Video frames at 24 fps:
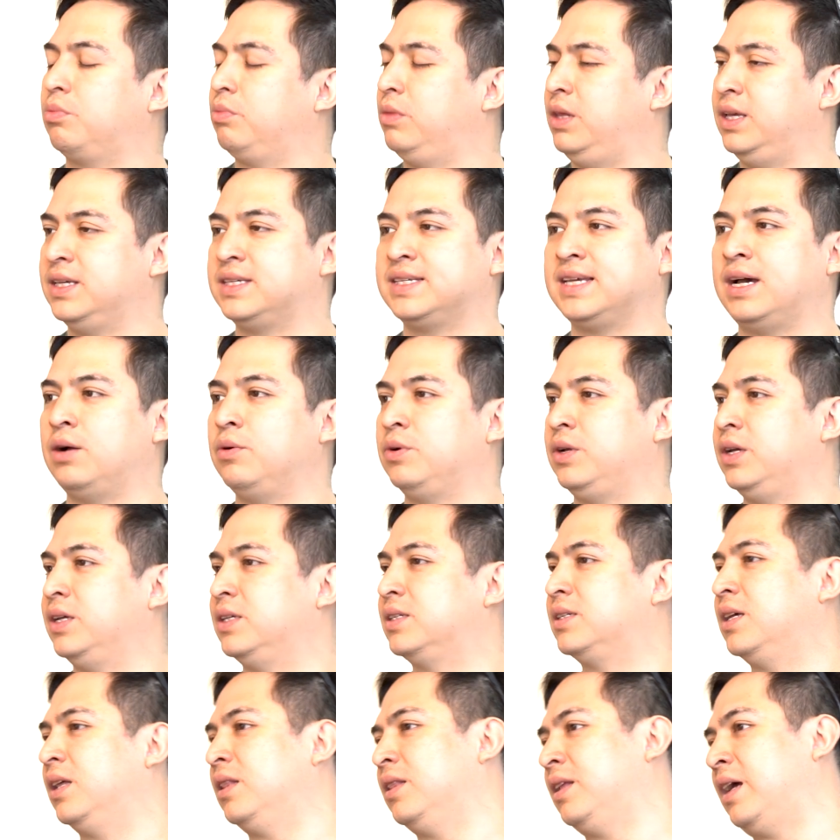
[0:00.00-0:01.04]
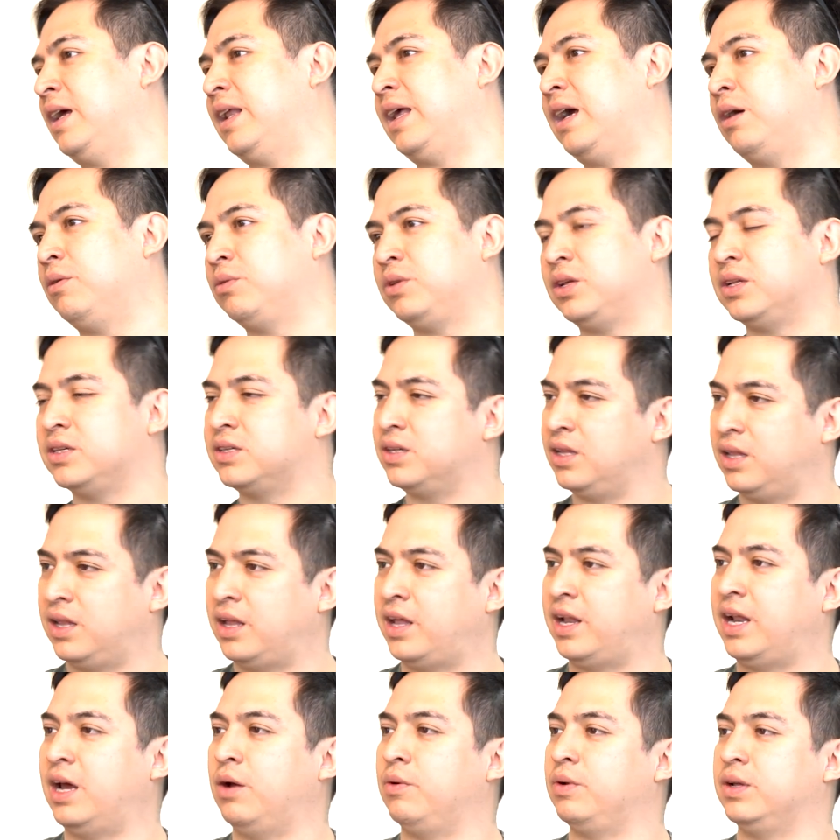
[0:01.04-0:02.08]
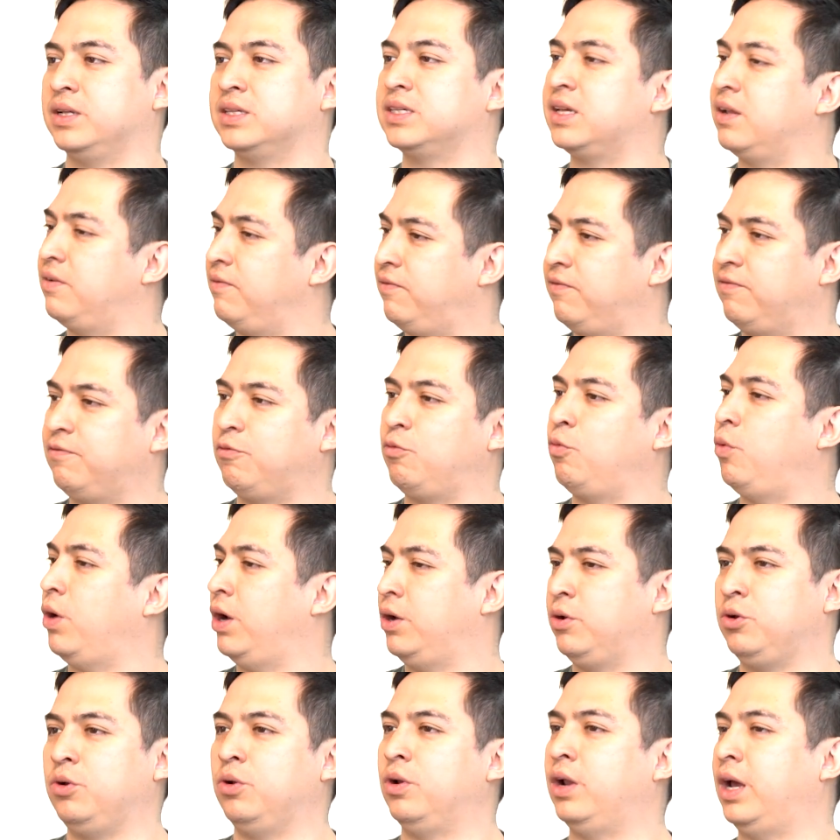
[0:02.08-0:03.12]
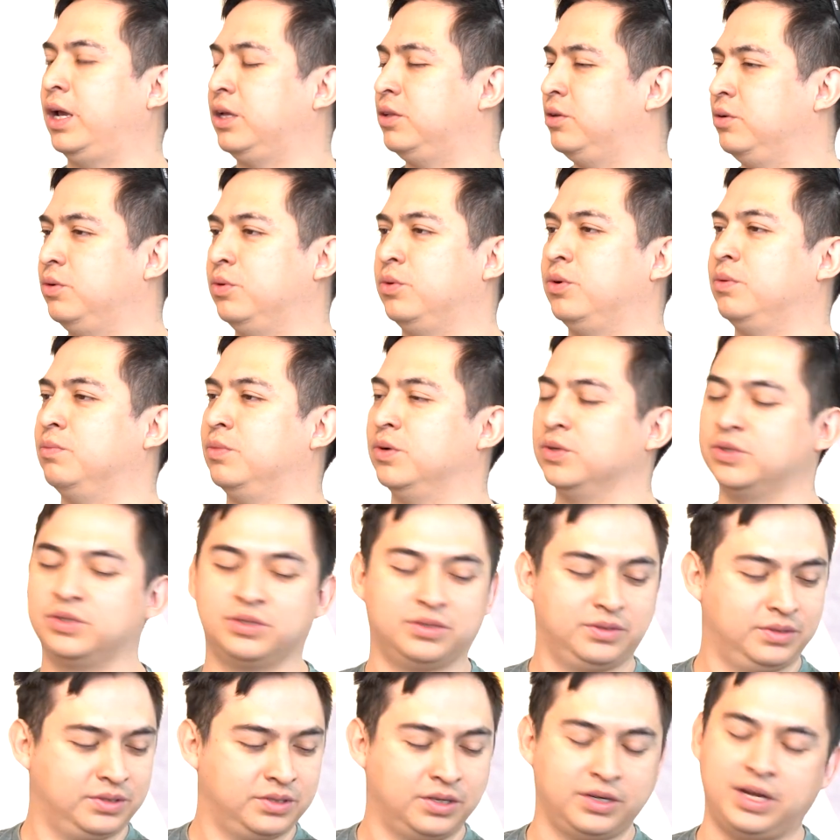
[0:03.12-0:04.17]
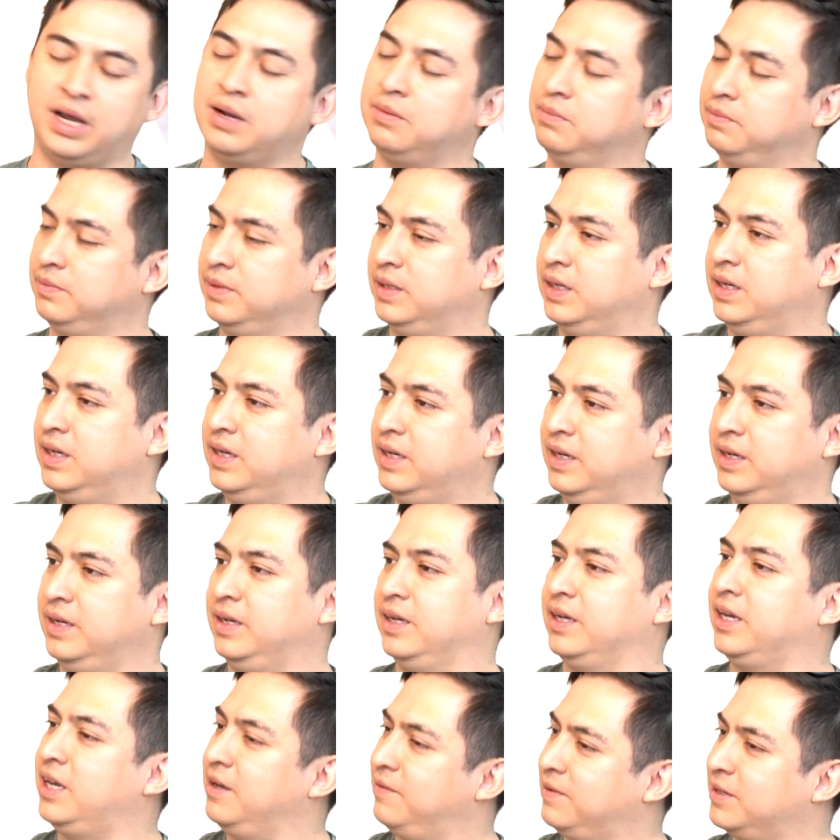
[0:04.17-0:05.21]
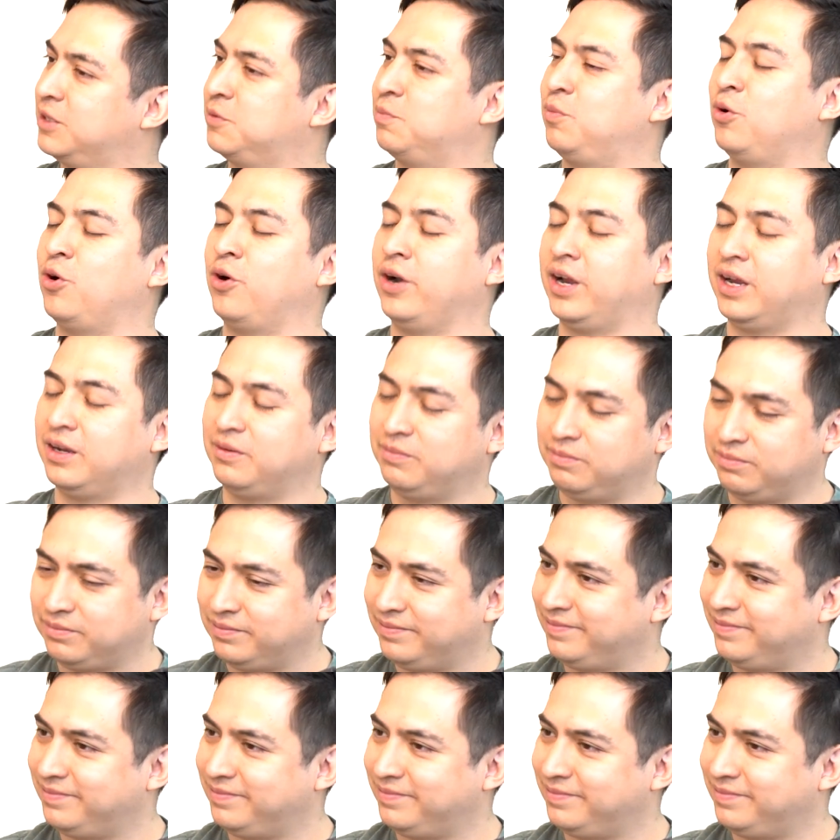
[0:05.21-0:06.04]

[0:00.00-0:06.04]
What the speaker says: this audience and that audience and that audience, and what do you like to do the most. So keep exploring.